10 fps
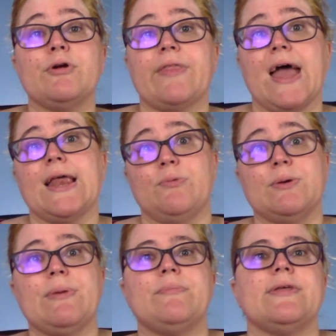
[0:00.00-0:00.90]
that, and
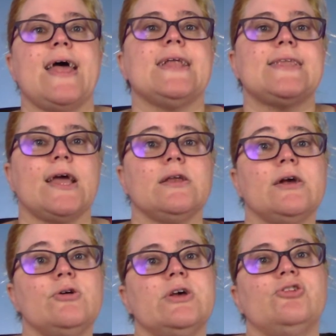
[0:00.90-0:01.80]
remember that
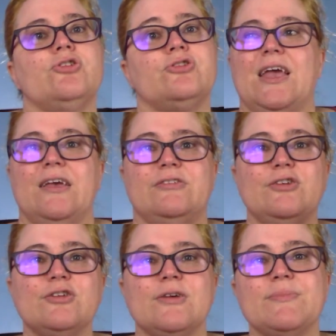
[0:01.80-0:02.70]
technical issues is
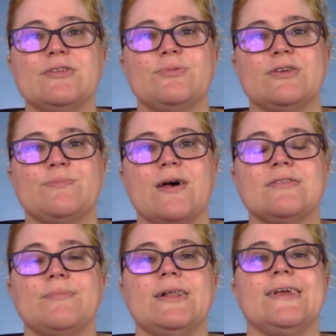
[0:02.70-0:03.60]
Udemy's
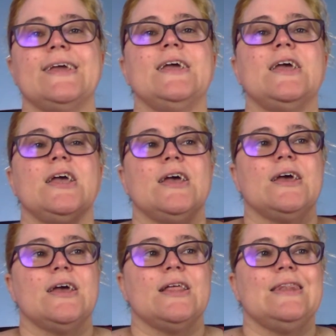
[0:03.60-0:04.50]
responsibility.
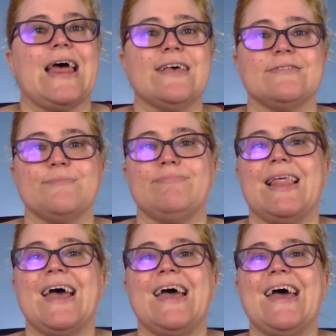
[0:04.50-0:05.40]
Lesson
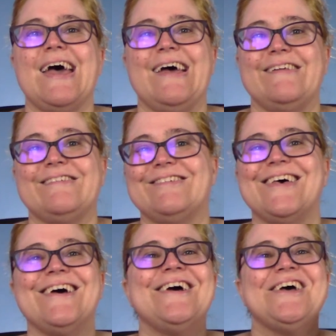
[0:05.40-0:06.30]
plans,
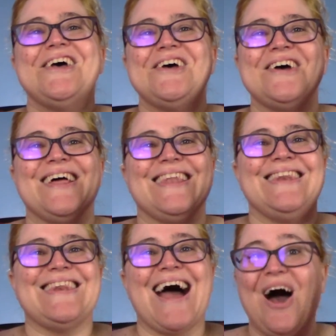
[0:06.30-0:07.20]

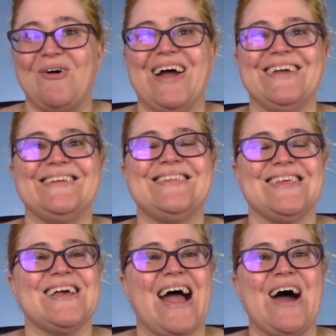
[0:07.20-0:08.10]

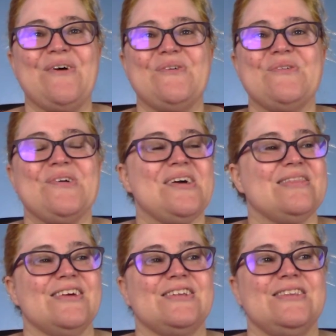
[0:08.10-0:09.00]
how
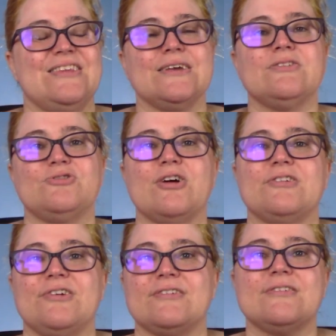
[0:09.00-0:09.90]
the
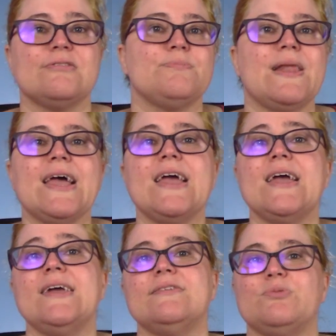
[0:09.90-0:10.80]
instructor
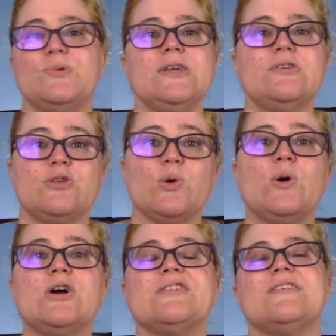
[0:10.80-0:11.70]
explains,
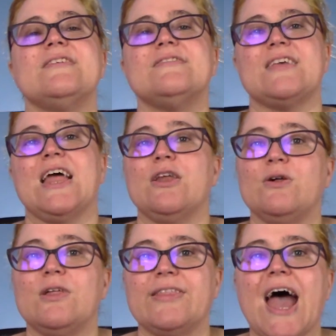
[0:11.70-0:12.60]
resources, and
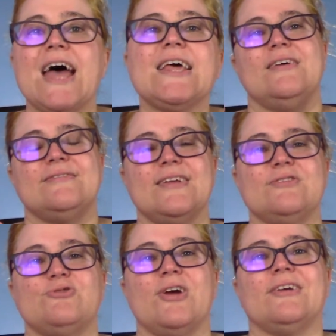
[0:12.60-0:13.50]
all of that is the
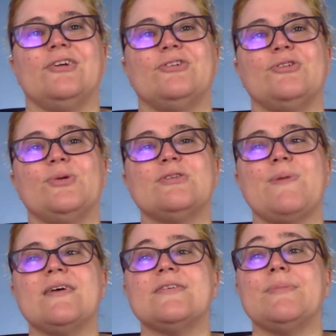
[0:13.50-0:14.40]
instructor's
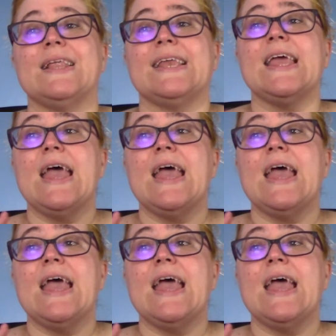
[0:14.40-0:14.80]
responsibility.